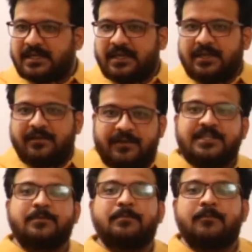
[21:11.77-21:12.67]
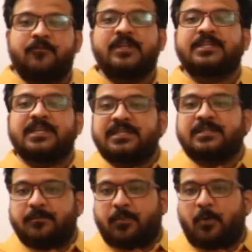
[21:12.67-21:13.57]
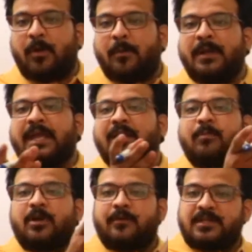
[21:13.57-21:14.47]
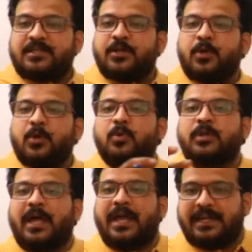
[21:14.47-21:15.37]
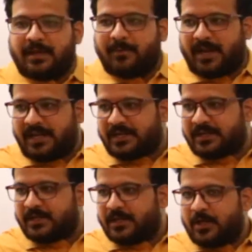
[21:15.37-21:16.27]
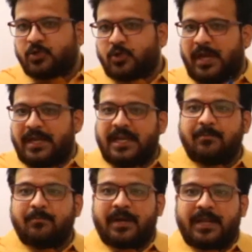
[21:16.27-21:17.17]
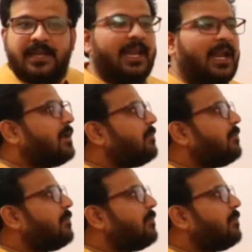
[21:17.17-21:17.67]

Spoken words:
which is probably in between 0 to 9. Am I right? So any number, any random